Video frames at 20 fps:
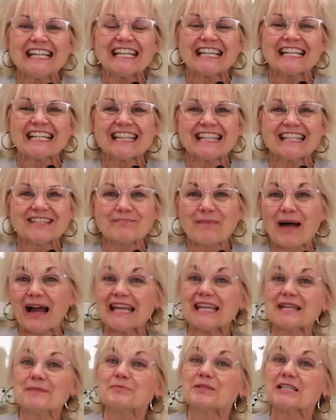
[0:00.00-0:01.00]
In
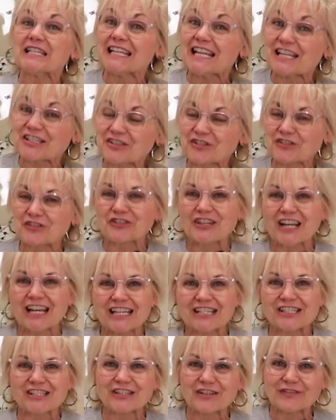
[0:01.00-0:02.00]
my empty nester
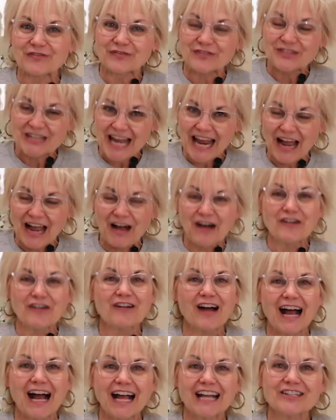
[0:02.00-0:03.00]
days of now,
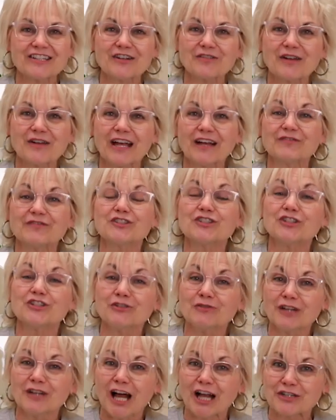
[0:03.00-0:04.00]
I don't have to do
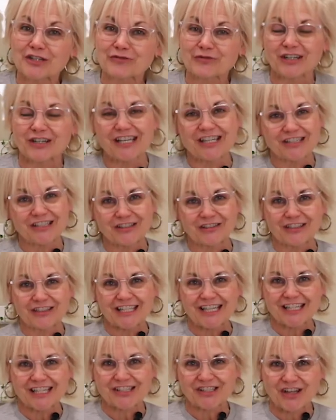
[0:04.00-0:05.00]
laundry
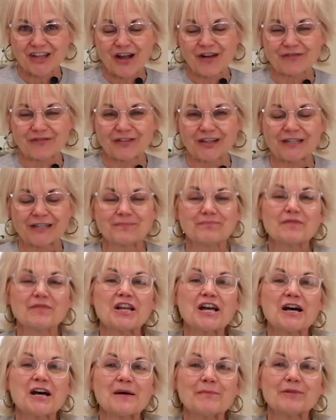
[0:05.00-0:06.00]
nearly as often.
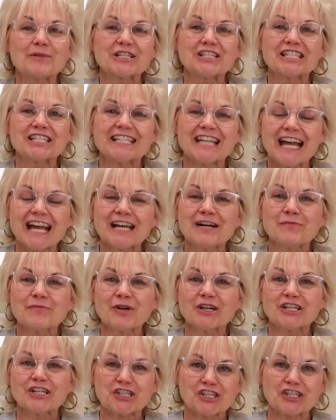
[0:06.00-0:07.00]
But today I
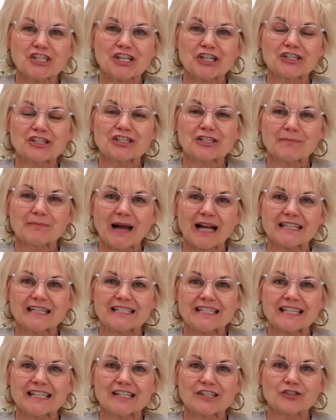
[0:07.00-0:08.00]
want to share some
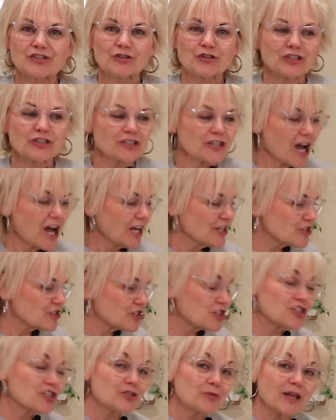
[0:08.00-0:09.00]
ideas on not
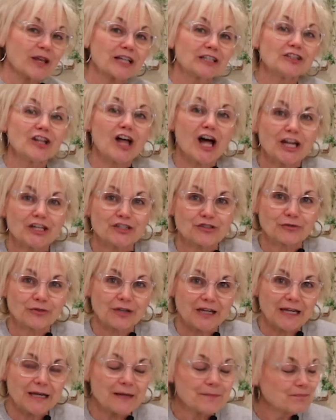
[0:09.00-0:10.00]
just doing
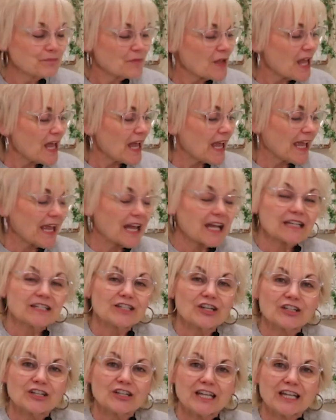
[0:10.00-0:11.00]
laundry
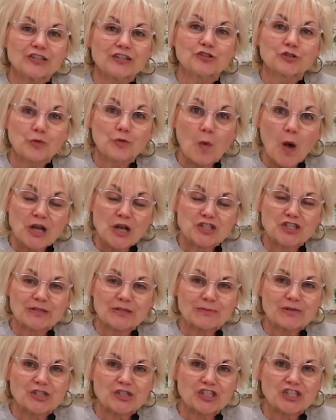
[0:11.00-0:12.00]
and in your
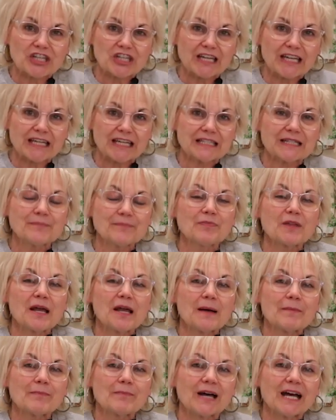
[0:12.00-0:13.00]
washing machine,
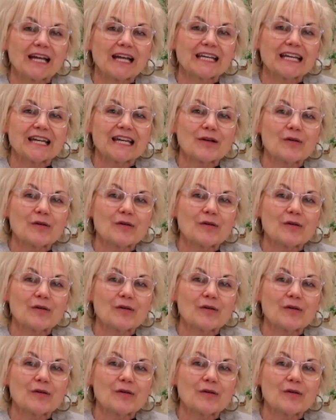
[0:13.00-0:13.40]
but